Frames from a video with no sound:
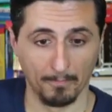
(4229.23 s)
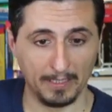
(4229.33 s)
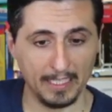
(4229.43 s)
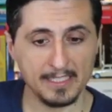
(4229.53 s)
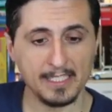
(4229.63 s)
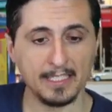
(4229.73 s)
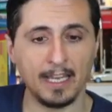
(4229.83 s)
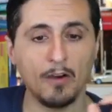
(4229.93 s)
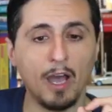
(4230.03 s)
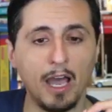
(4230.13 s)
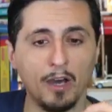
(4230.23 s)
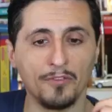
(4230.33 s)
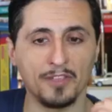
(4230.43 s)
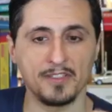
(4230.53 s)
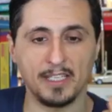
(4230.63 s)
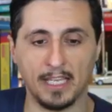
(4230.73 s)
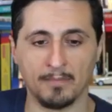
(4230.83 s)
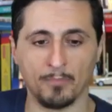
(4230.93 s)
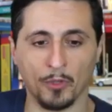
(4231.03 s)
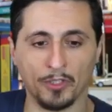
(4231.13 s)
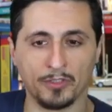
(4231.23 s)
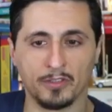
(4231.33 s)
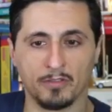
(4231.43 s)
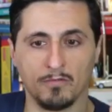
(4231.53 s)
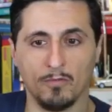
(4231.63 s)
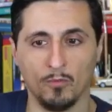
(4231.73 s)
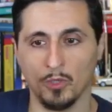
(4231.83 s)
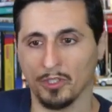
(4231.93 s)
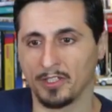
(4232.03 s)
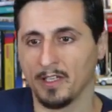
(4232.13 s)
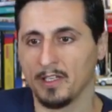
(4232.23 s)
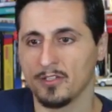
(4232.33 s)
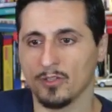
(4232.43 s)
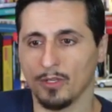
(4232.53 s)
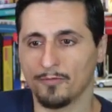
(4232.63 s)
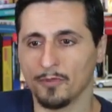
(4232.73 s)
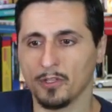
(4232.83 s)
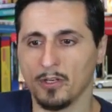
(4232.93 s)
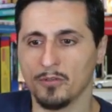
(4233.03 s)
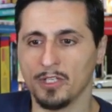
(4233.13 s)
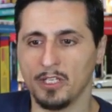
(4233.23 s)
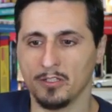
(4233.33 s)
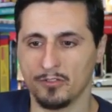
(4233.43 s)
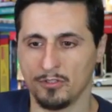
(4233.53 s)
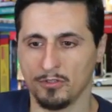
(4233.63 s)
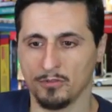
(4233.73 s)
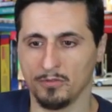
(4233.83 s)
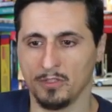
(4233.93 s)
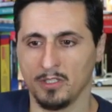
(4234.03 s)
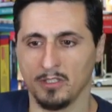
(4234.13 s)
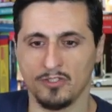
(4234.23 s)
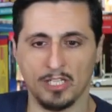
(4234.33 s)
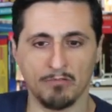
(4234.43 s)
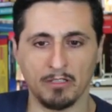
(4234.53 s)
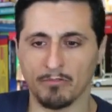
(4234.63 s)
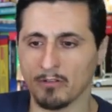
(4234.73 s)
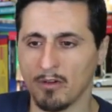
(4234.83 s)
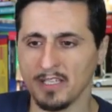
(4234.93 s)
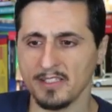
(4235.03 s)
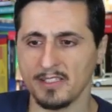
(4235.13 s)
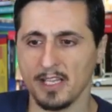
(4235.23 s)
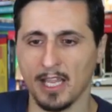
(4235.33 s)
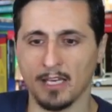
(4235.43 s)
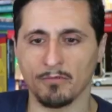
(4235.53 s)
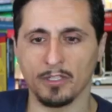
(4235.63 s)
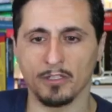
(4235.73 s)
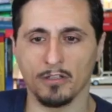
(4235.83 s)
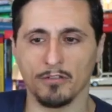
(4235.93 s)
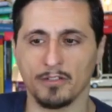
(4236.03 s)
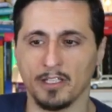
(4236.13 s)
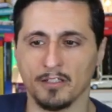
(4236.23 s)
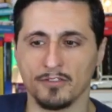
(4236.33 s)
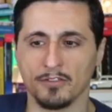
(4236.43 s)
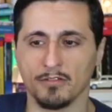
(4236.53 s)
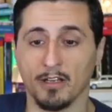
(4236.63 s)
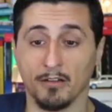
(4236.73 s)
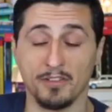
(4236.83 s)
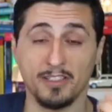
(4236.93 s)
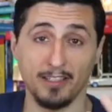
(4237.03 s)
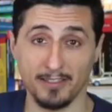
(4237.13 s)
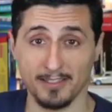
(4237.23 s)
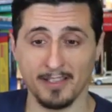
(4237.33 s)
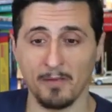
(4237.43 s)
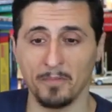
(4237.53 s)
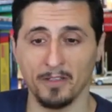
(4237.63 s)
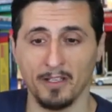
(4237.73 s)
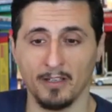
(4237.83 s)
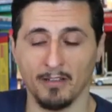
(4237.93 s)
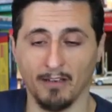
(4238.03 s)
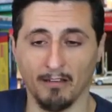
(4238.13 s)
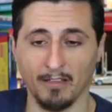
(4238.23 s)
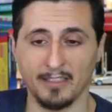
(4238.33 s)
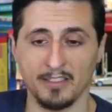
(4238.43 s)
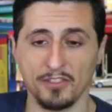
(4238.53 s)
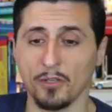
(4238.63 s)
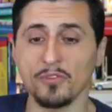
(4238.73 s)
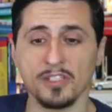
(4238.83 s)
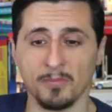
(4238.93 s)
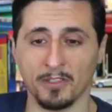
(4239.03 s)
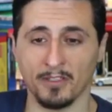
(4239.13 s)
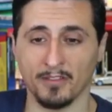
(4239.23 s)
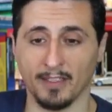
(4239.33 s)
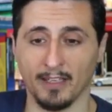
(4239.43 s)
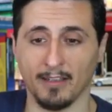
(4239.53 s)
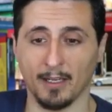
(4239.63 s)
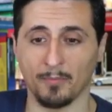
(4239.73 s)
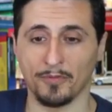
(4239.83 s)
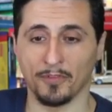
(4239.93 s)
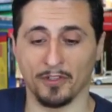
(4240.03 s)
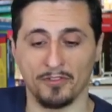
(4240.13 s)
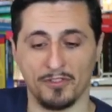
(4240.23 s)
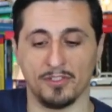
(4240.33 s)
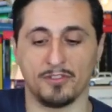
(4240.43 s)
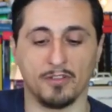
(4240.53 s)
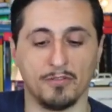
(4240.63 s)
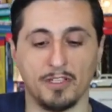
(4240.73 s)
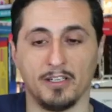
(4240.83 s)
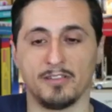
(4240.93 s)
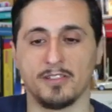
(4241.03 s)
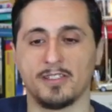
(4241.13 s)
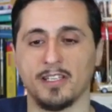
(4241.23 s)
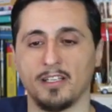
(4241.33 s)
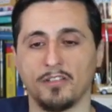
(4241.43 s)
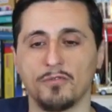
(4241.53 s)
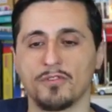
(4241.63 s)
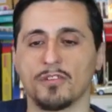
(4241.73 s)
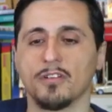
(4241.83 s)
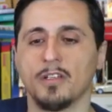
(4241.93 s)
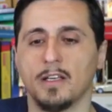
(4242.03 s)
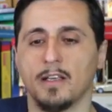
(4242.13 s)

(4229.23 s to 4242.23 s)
But let's see now, how does the endpoint work? So if we go here to generate requests and we go here to our cities example, now it is so similar that I prefer to just go here and just say user,